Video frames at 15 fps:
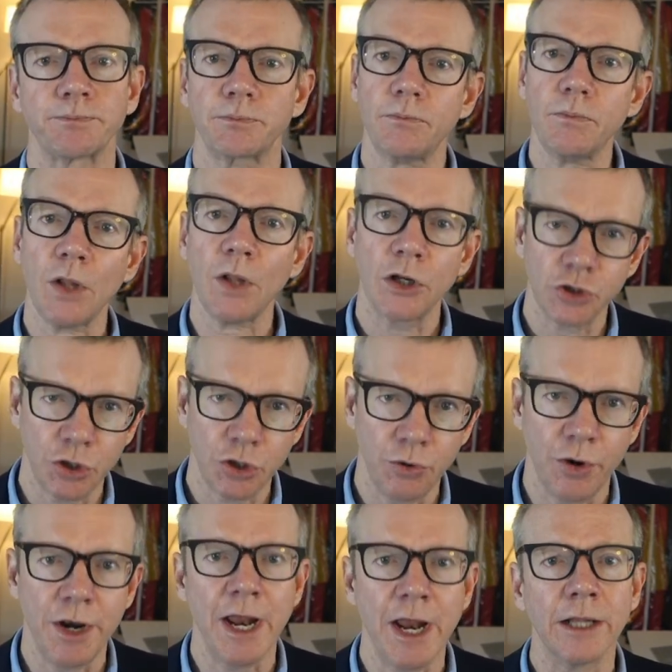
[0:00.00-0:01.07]
So your
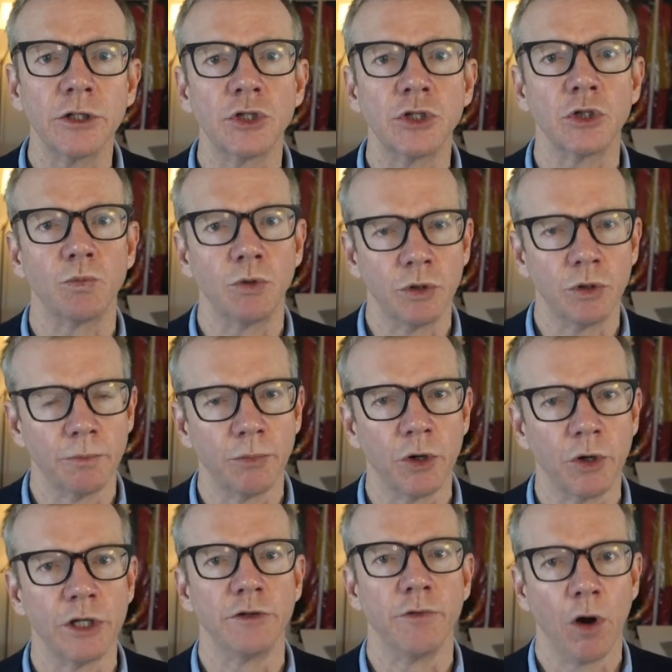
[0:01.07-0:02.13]
analysis would comprise of
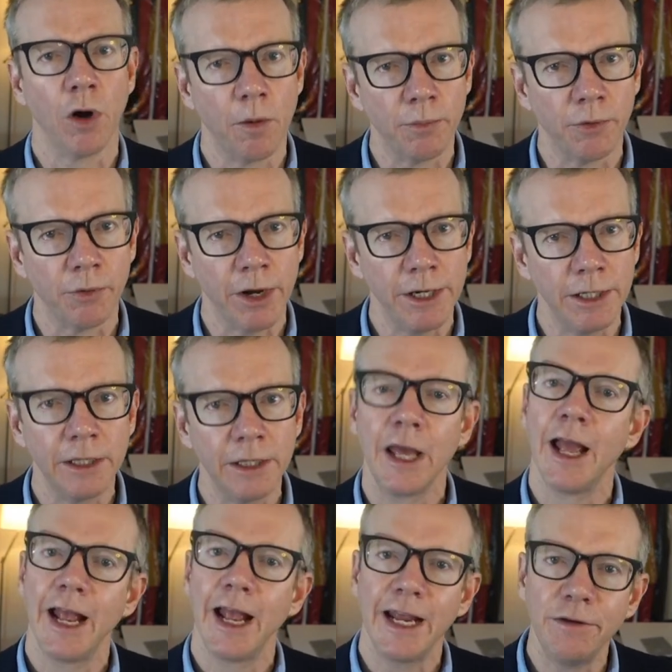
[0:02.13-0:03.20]
operating,
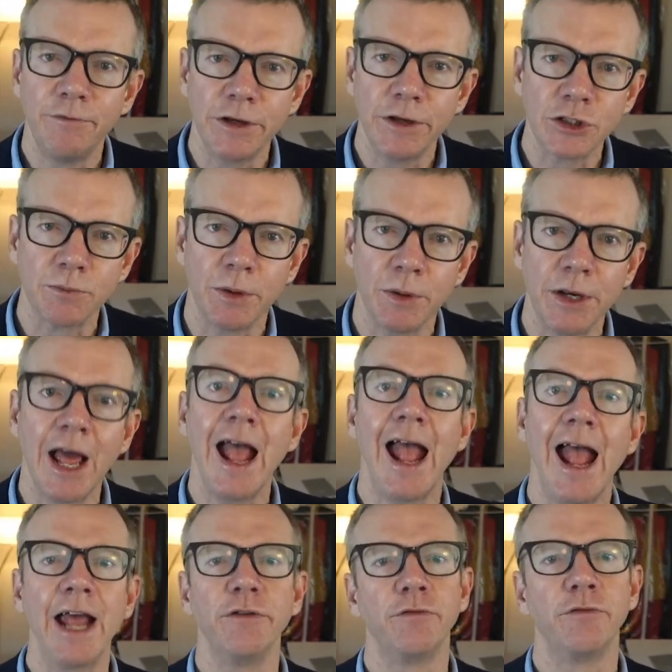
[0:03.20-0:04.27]
investment, and
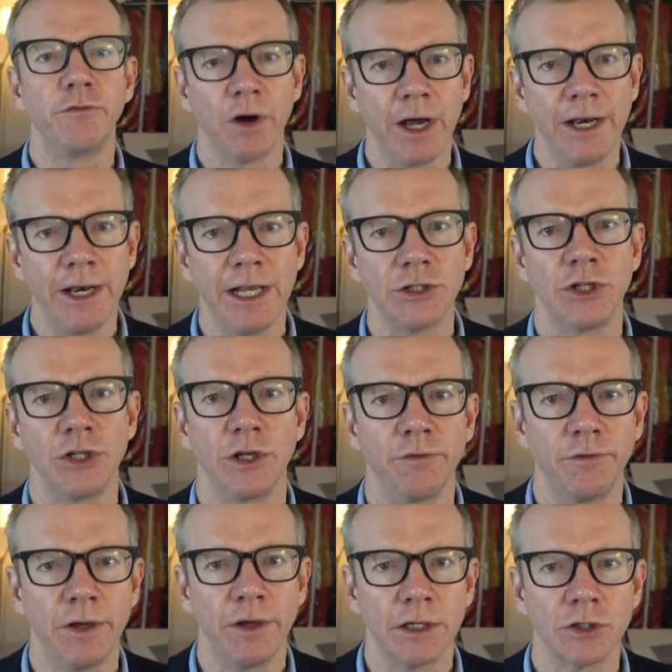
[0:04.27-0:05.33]
financing
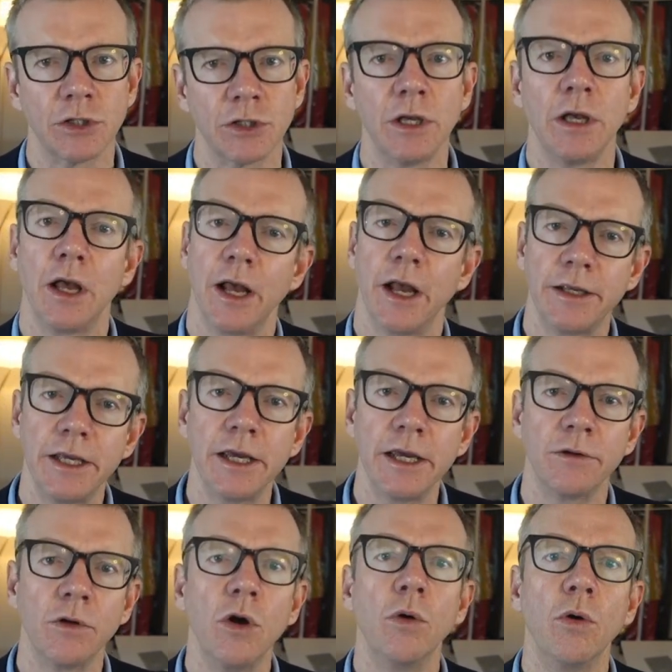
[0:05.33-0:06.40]
effects. Again,
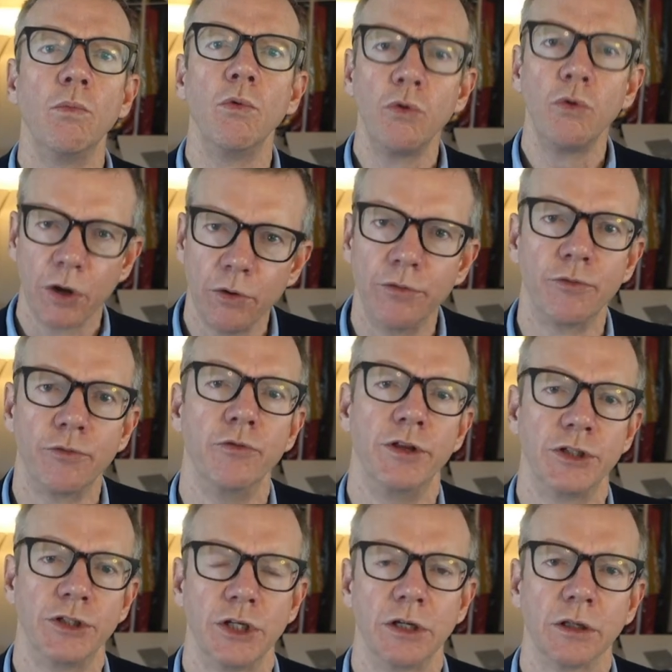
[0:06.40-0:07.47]
we'll go through this in
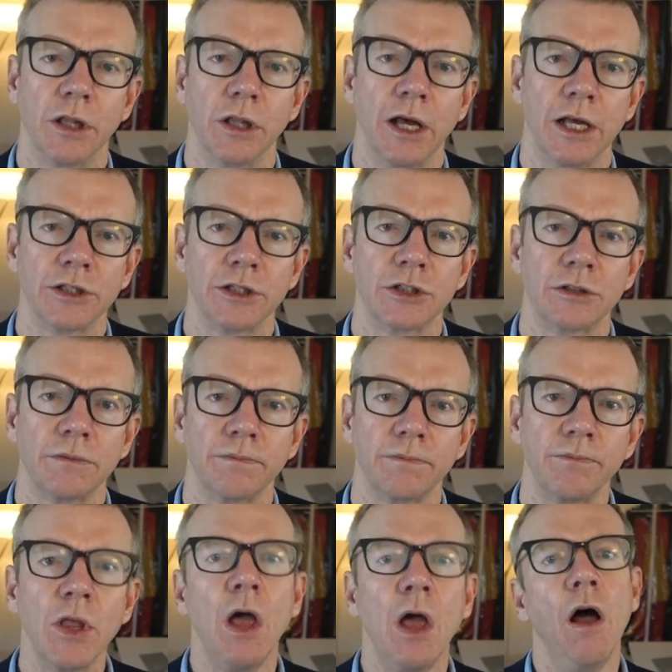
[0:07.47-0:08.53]
class.
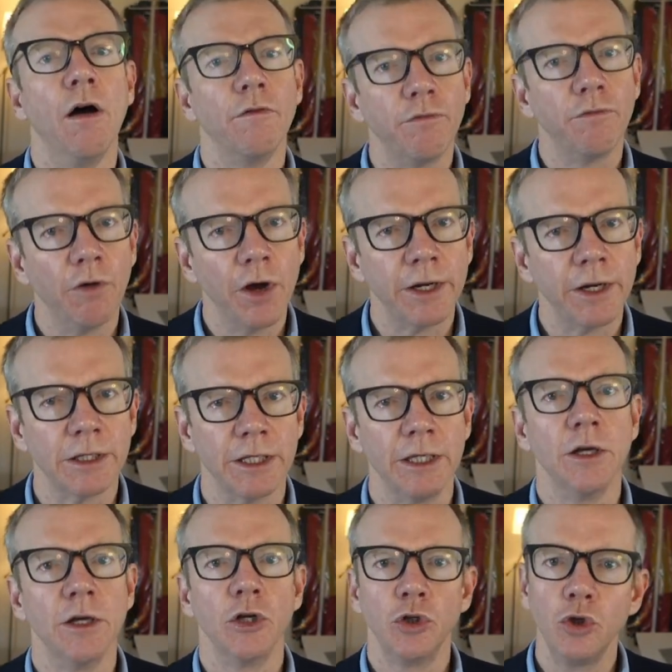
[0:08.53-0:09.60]
Finally,
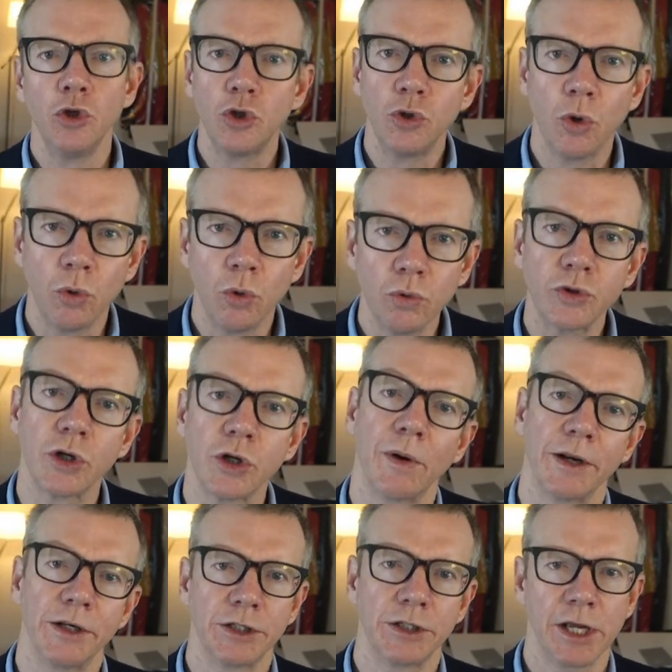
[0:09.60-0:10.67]
you should also
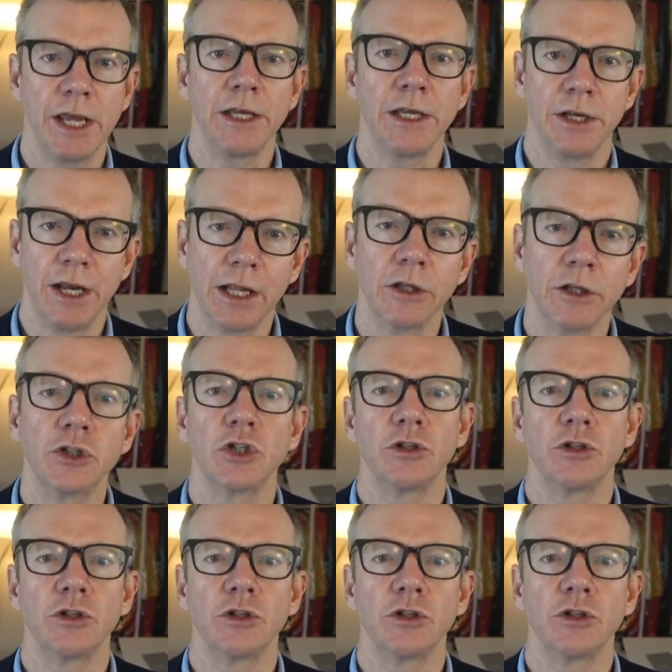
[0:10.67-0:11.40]
undertake analysis of the